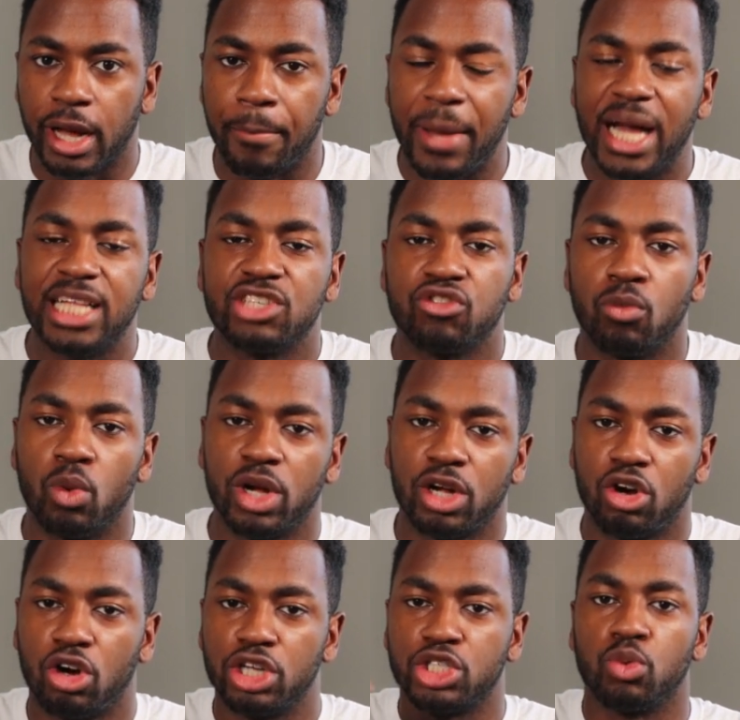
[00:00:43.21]
a balance from one
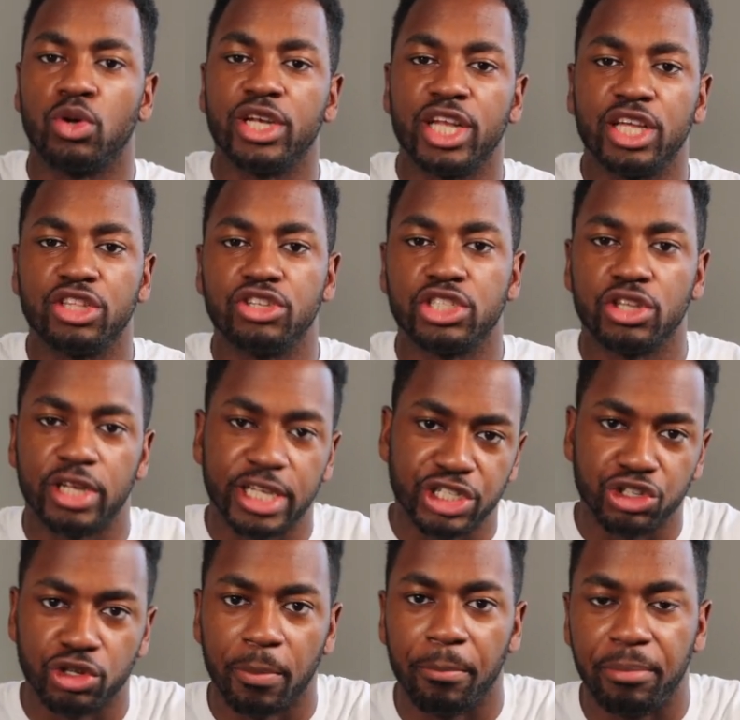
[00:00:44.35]
card to another so that
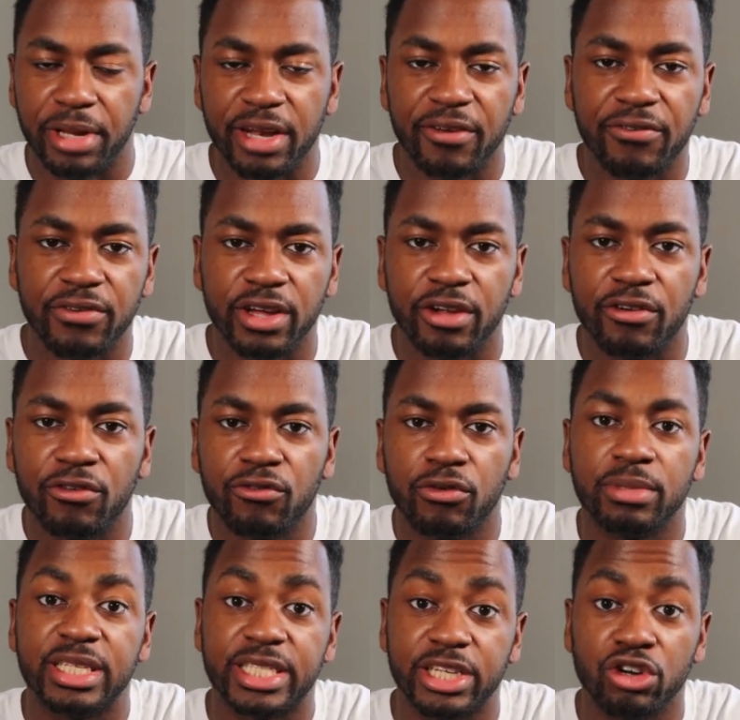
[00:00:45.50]
you can benefit from
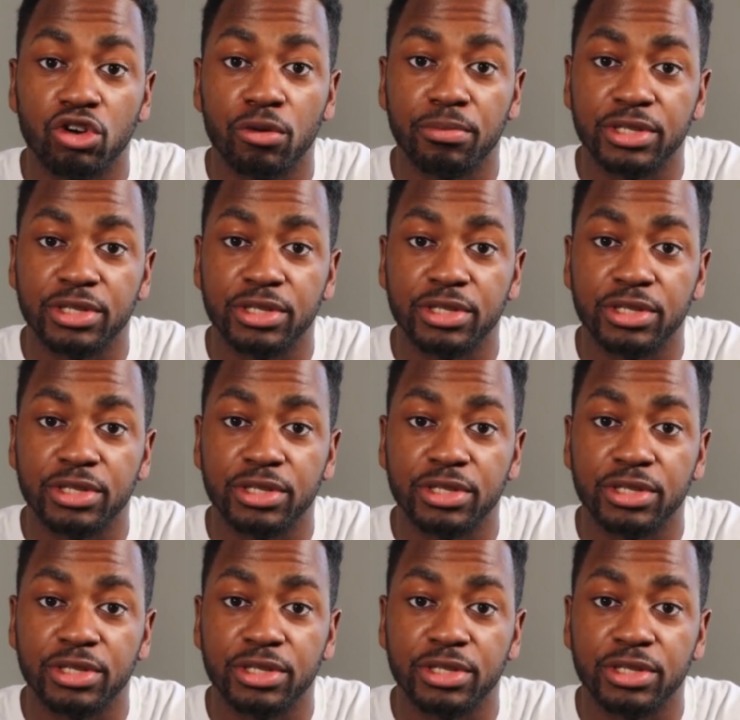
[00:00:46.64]
the 0%